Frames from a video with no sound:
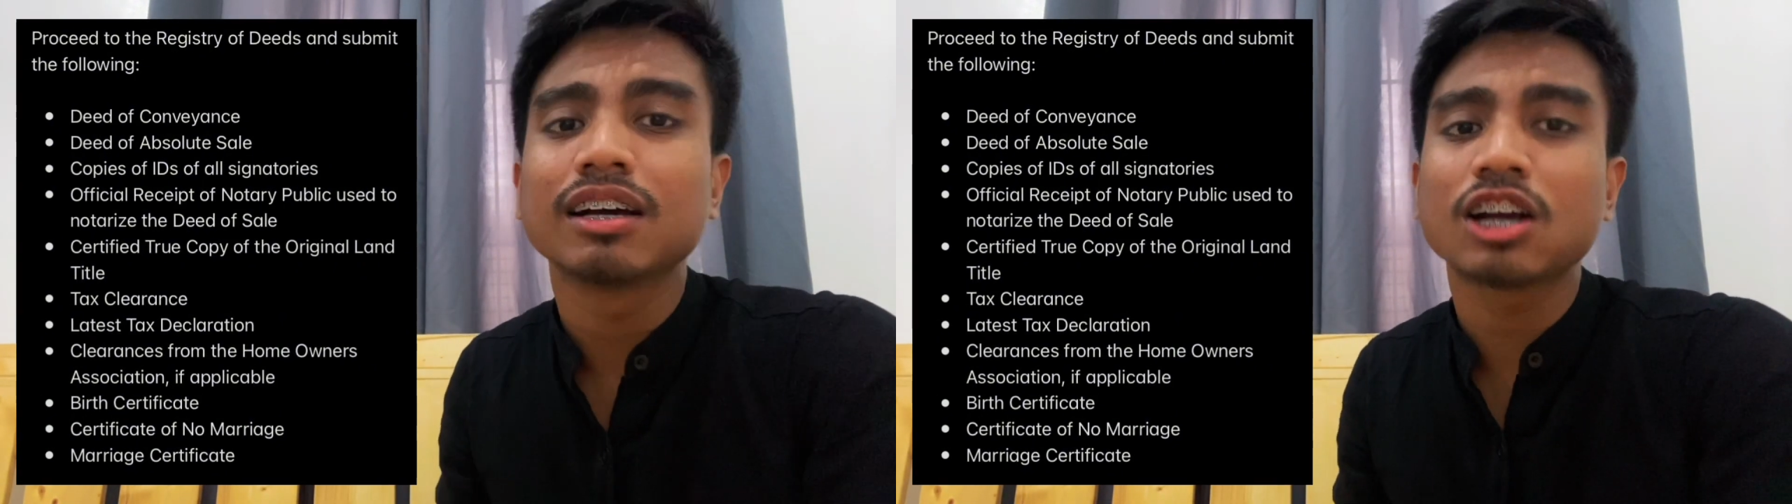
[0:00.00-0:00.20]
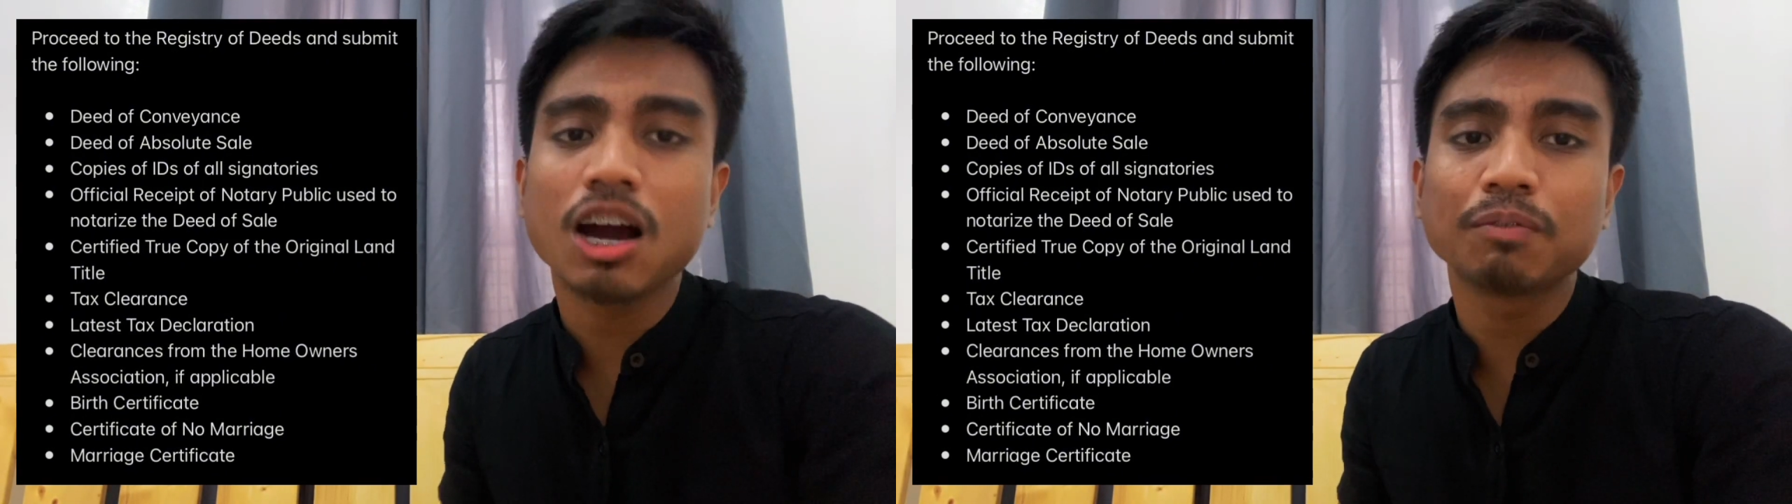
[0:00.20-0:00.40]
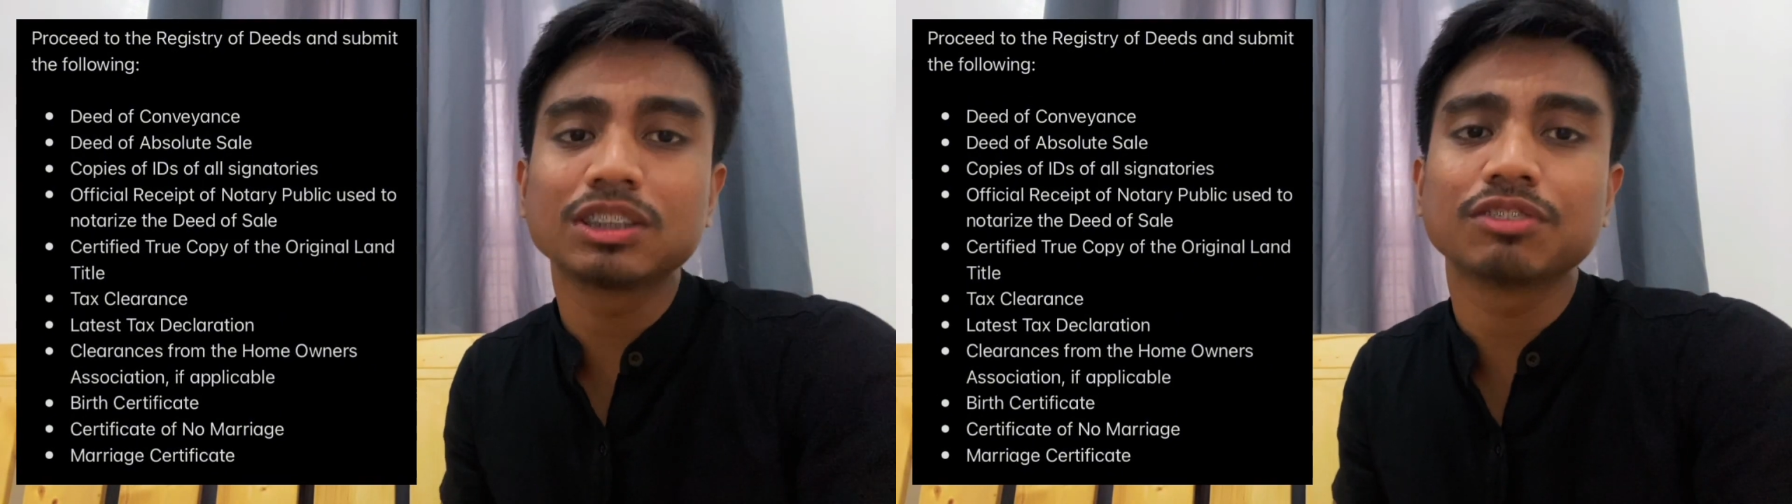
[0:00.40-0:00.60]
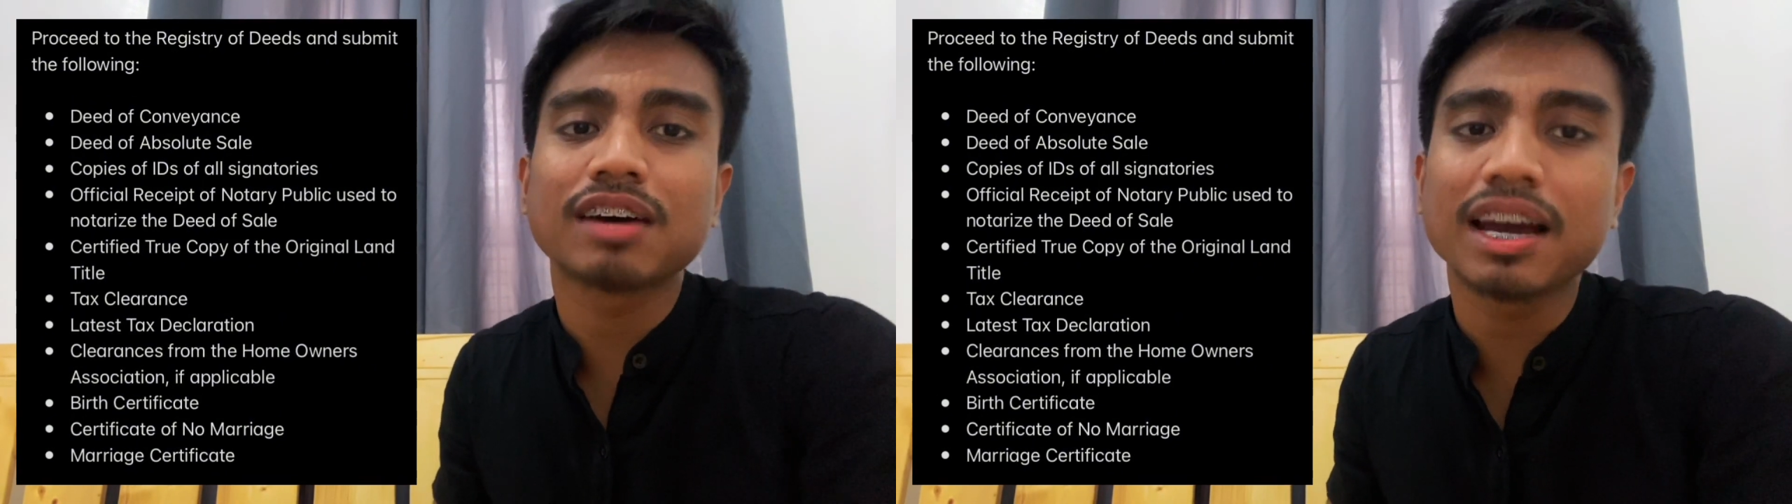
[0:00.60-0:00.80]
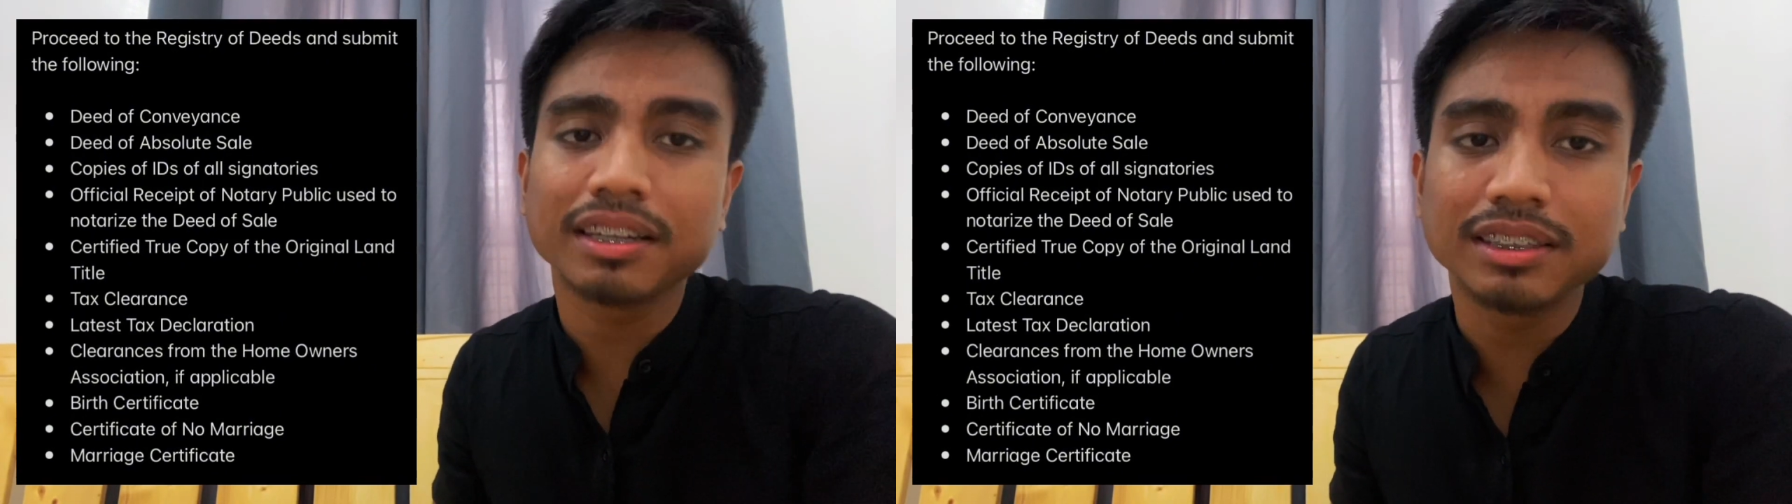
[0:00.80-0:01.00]
copies of
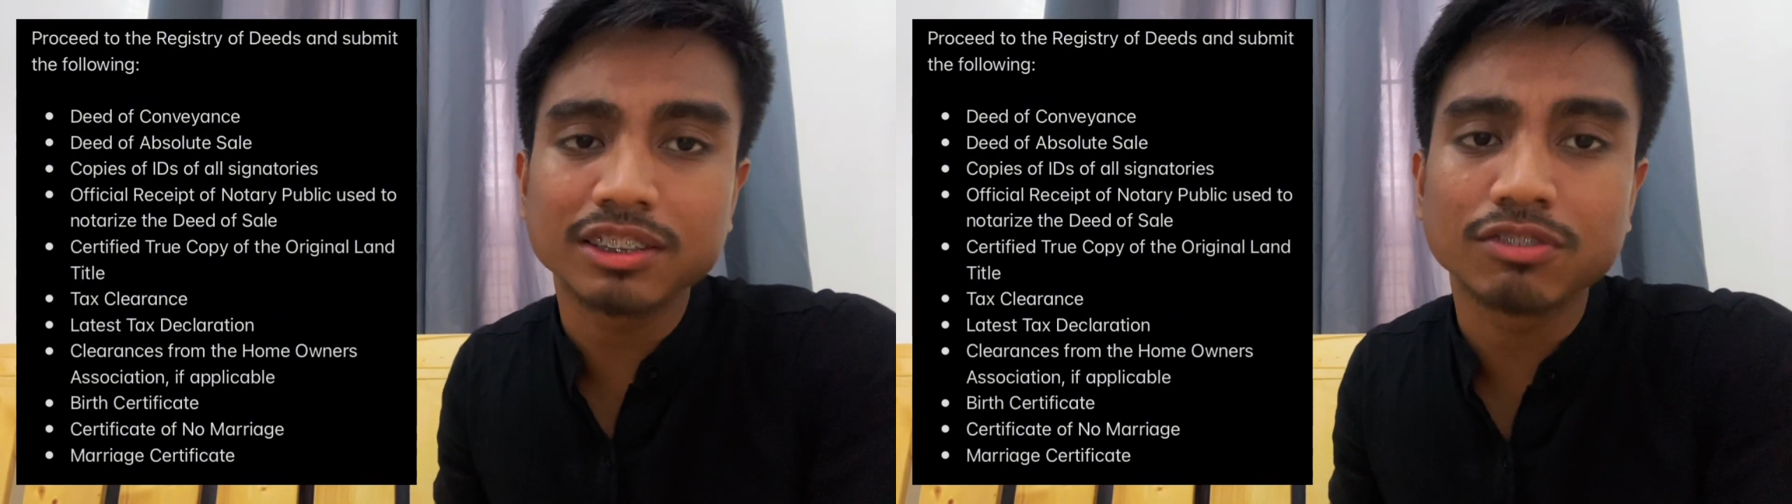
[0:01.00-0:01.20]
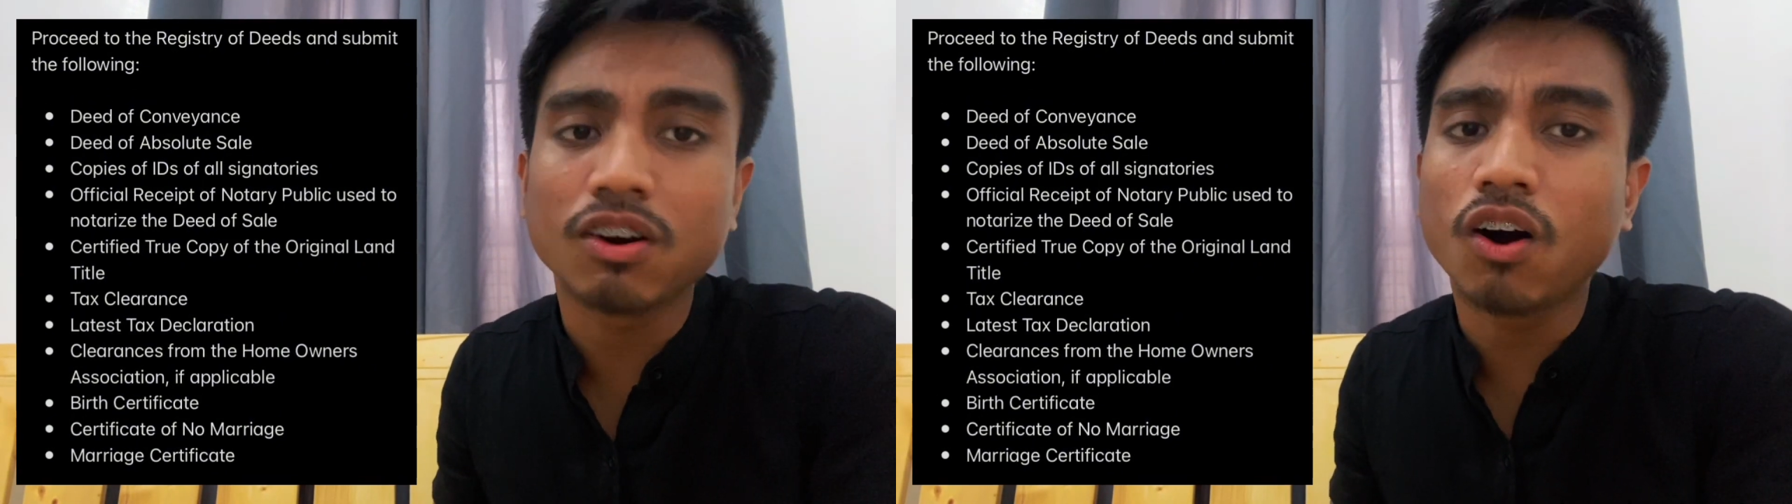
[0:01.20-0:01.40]
IDs of